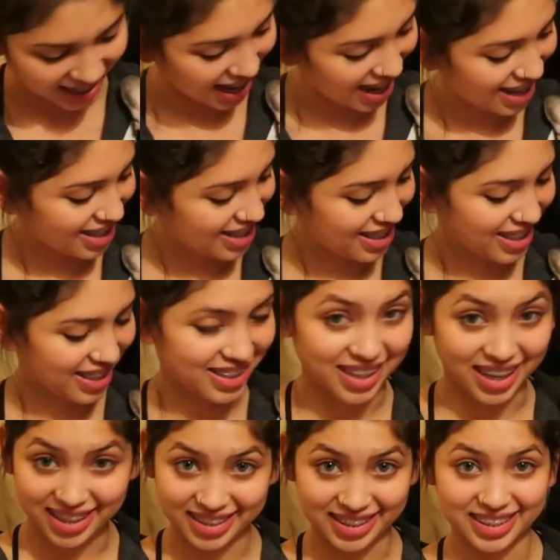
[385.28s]
tired and
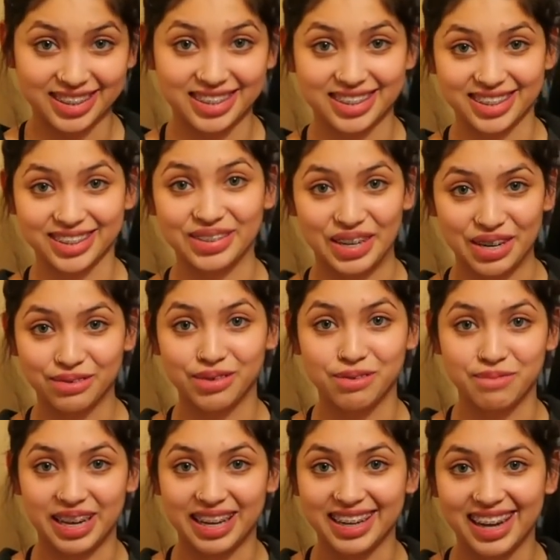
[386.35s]
exhausted. She's ready
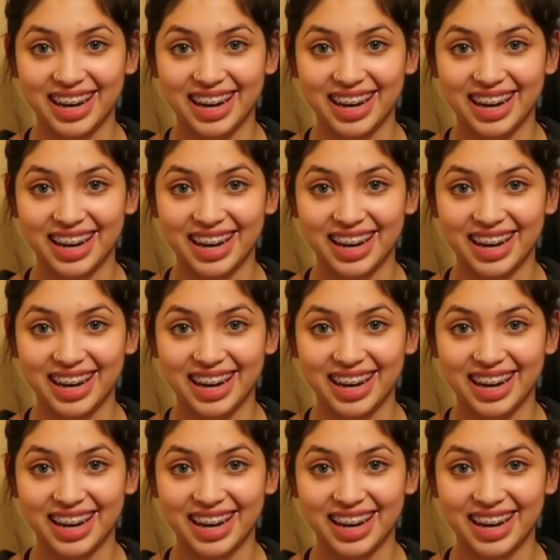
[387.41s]
for bed